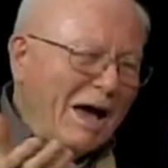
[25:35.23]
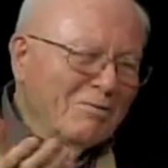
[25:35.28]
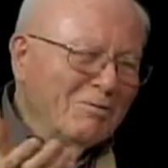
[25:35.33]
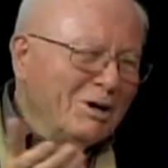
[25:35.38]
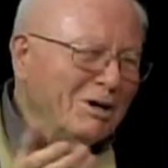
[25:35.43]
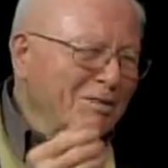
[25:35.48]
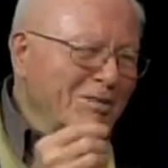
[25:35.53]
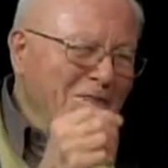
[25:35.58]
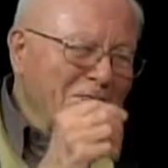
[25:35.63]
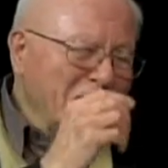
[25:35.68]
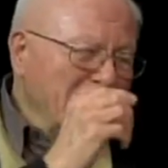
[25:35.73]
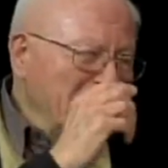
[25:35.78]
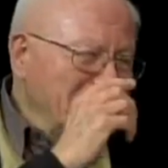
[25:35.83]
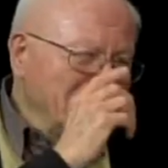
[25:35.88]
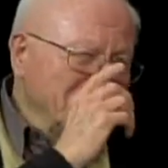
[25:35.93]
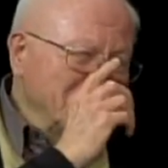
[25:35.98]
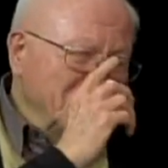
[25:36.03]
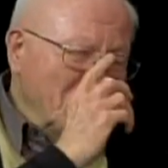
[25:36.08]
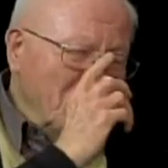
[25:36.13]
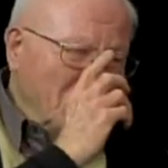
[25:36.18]
I wouldn't think
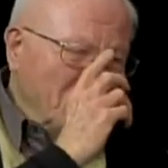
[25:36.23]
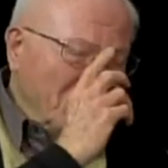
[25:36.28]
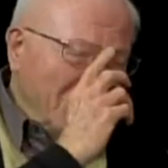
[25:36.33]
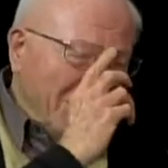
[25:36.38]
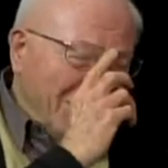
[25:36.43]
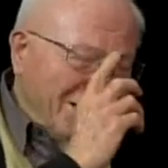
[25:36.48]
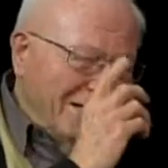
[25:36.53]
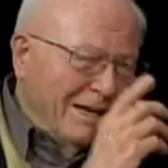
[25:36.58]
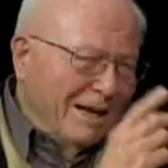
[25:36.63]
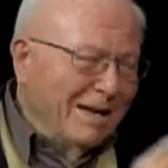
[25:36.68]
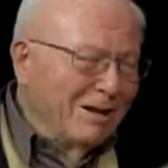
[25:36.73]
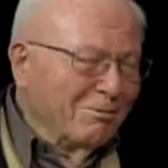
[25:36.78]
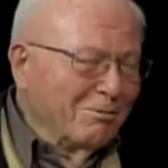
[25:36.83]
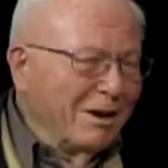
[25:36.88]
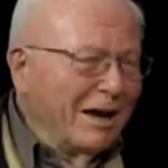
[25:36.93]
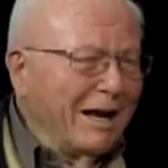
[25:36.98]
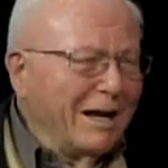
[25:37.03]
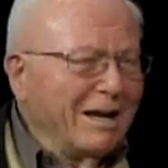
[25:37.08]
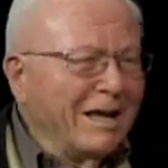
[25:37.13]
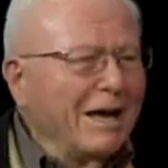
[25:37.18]
so, but at any
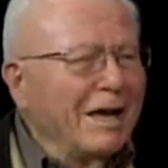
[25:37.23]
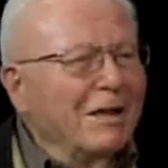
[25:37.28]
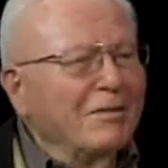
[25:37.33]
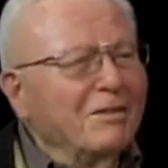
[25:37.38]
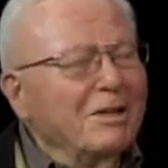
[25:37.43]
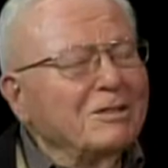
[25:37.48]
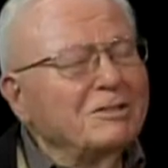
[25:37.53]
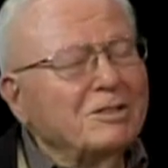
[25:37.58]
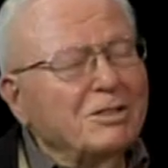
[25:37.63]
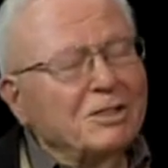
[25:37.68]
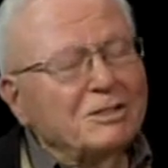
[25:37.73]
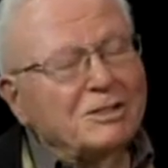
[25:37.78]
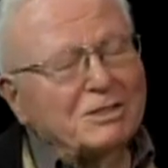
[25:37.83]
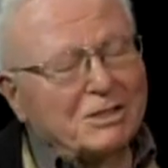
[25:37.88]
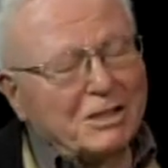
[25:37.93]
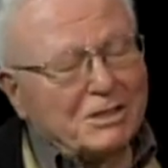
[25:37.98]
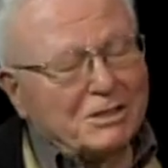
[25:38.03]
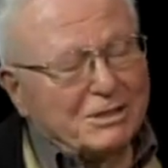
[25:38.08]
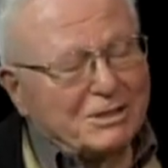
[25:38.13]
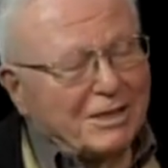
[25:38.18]
rate, in this
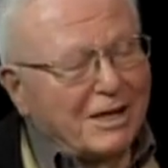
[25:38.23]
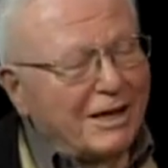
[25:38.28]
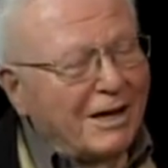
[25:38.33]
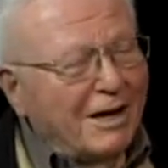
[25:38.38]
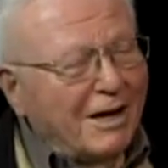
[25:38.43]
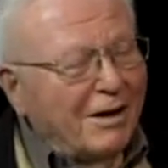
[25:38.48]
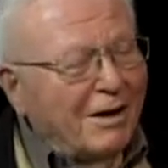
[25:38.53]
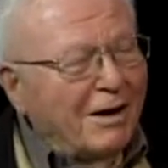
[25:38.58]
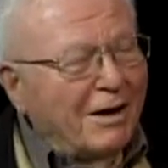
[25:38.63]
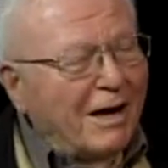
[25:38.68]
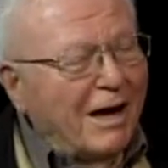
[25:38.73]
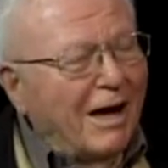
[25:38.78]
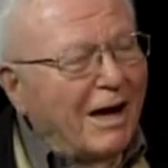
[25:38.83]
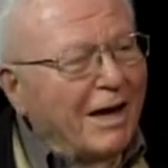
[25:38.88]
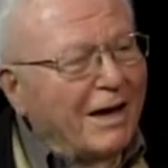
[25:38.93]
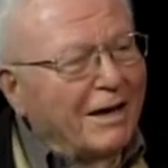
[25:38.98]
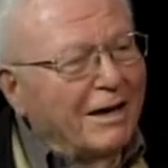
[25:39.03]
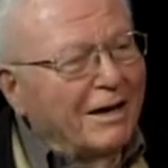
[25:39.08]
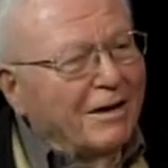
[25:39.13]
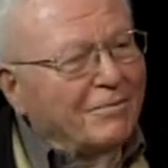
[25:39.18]
instance,
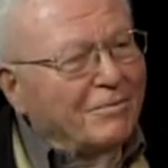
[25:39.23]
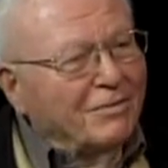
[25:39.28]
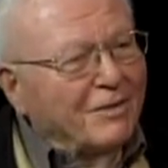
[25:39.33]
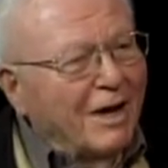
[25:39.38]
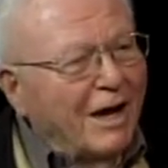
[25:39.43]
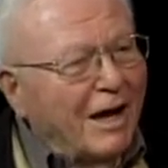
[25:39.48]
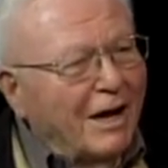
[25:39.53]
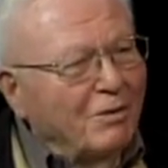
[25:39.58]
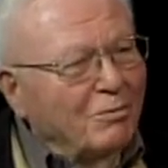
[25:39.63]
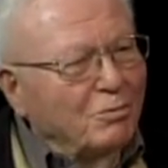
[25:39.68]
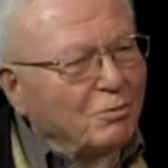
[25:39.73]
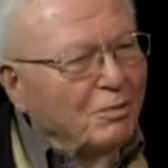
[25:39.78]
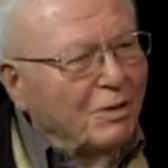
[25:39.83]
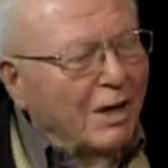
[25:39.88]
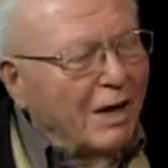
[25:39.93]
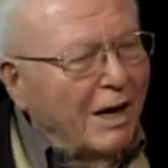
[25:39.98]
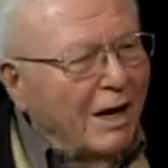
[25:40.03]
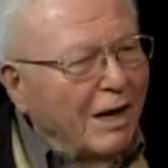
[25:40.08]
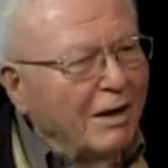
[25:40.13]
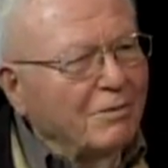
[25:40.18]
I, uh, I,
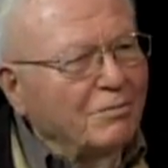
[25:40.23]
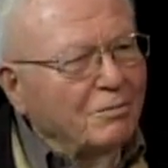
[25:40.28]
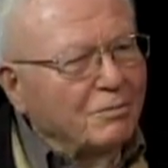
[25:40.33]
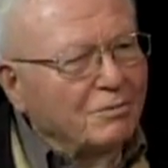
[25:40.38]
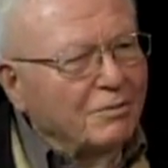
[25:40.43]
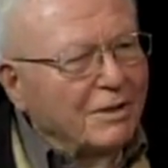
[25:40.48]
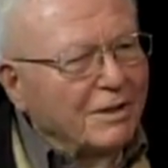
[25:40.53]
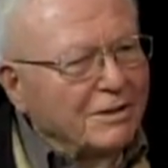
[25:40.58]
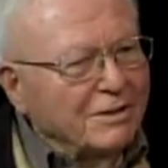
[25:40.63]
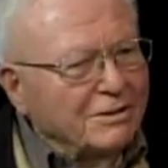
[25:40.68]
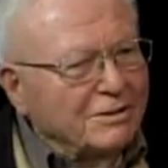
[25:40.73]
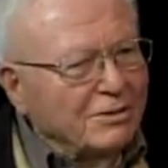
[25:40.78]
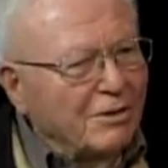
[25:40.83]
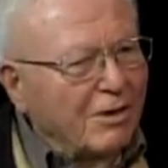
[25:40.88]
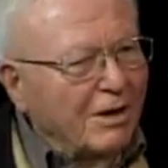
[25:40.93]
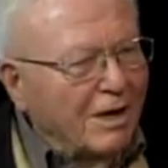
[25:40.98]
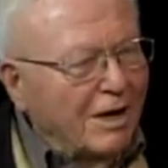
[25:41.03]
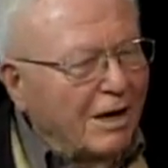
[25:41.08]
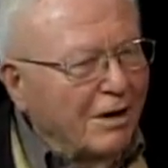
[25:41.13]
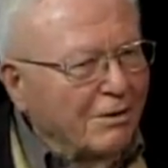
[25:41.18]
I uh,
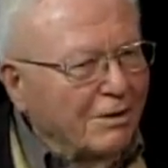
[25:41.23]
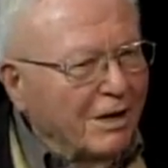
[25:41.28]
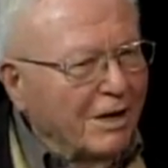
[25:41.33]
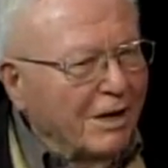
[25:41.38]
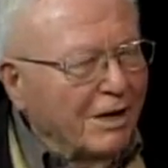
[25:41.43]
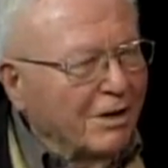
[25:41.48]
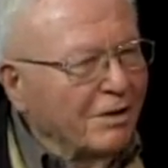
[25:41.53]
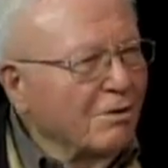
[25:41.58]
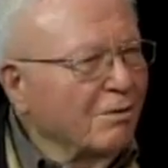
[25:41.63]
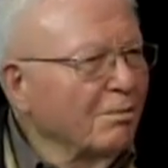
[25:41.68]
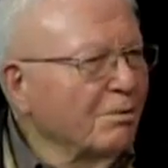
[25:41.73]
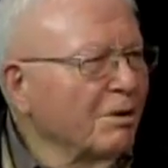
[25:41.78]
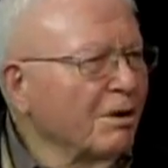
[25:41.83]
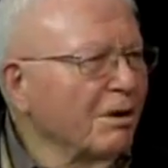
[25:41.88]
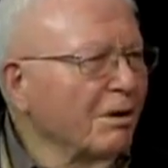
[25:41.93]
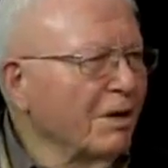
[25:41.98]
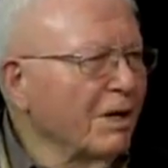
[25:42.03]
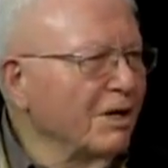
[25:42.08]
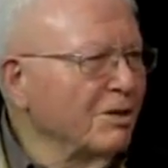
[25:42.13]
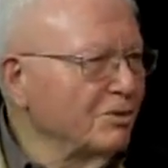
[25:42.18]
sought out a
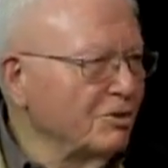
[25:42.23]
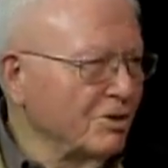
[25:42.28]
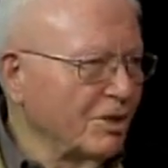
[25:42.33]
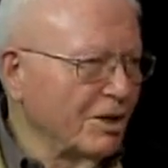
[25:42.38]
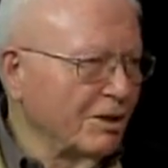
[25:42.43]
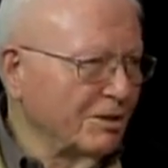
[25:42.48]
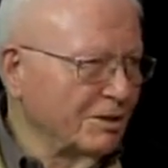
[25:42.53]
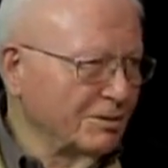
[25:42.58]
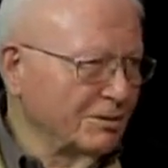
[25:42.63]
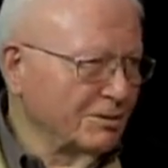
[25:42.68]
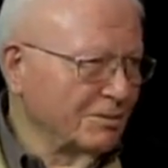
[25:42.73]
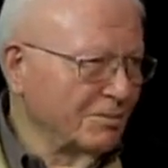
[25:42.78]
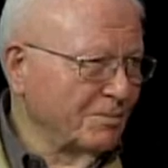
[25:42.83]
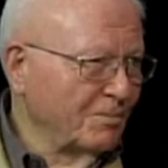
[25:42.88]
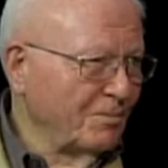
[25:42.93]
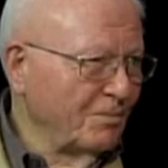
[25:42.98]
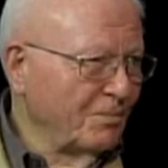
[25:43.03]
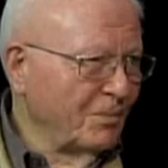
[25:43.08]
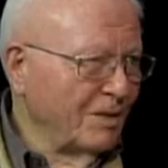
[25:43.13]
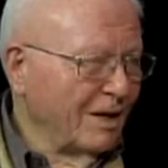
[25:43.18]
career in sales.
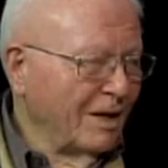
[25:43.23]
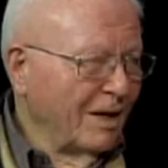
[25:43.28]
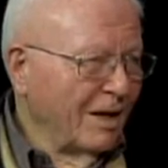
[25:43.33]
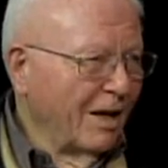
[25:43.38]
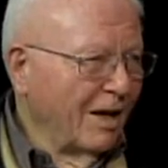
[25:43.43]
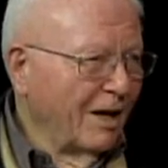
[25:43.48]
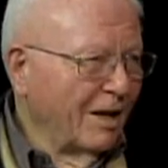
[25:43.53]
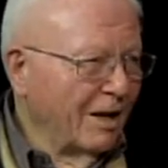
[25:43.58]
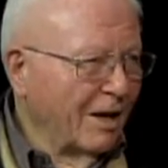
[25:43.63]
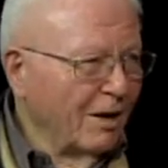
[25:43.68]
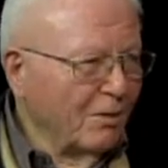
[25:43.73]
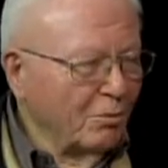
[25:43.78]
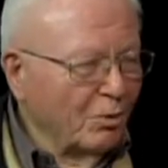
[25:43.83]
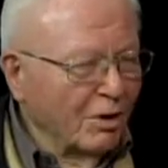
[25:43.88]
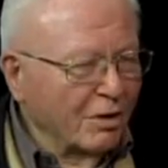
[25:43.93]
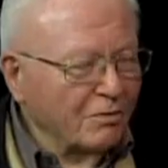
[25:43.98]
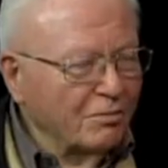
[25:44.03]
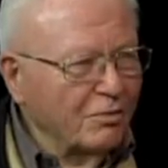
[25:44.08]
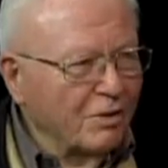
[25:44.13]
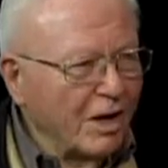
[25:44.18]
And I
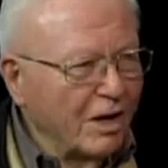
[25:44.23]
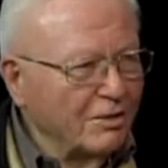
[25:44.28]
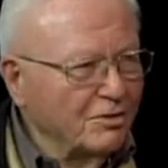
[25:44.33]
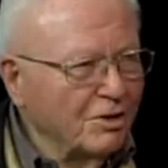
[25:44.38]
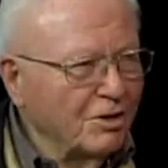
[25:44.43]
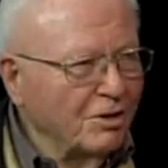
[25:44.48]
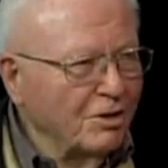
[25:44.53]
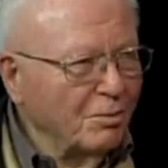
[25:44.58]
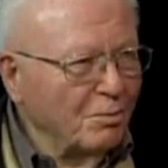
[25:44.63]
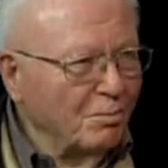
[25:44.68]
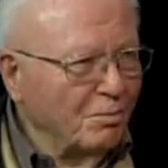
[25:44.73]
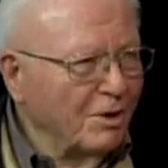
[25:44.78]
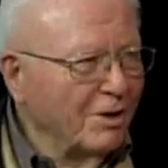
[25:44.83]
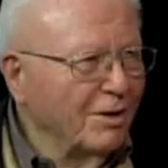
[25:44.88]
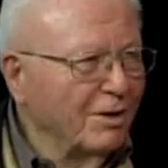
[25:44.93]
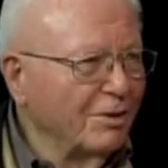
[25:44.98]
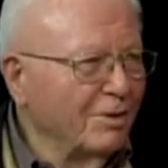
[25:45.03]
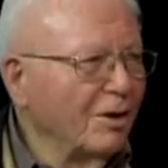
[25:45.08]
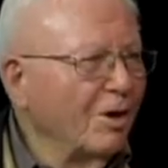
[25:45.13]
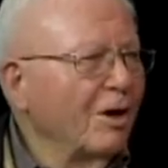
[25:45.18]
worked for, as a,
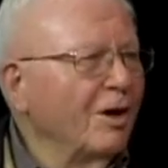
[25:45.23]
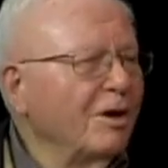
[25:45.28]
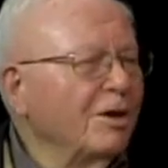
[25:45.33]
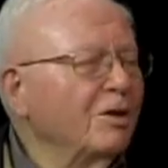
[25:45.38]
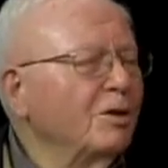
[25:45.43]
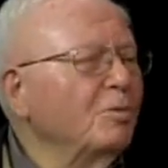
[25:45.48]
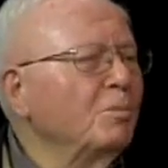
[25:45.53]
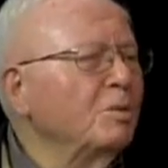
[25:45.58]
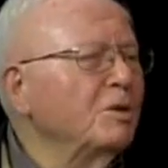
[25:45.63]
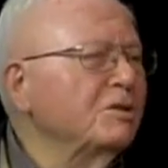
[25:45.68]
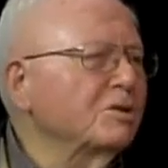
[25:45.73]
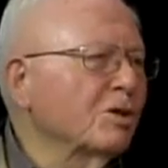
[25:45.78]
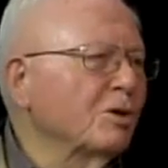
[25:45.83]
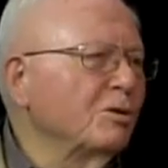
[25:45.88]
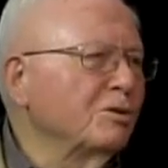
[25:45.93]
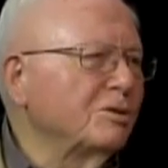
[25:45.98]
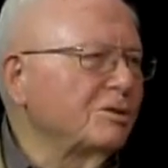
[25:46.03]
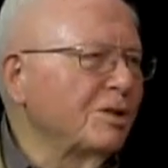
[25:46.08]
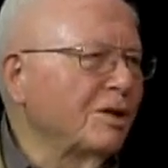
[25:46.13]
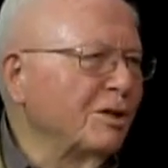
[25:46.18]
a
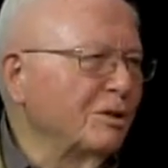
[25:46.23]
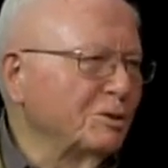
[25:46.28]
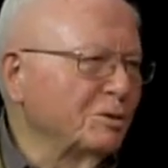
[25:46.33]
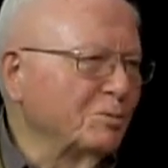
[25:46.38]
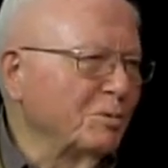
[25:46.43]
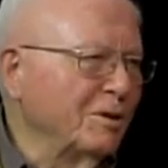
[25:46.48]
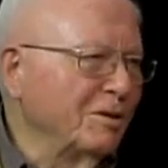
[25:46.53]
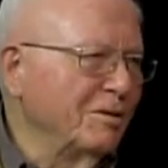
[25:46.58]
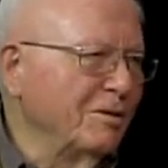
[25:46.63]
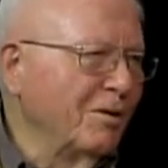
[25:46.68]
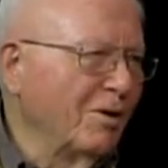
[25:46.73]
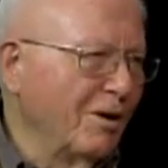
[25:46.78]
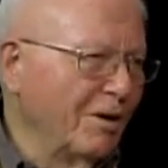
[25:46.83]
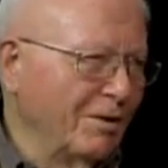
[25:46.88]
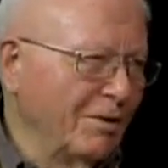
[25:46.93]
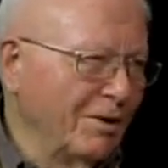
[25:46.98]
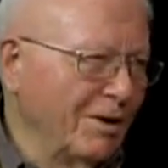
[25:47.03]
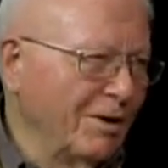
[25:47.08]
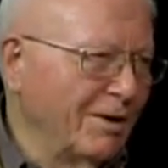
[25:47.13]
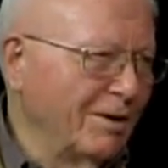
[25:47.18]
Nabisco salesman.
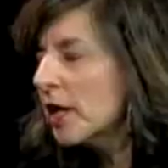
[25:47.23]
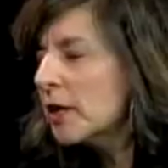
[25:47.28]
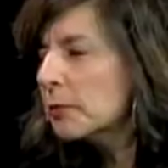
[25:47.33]
Did you a, try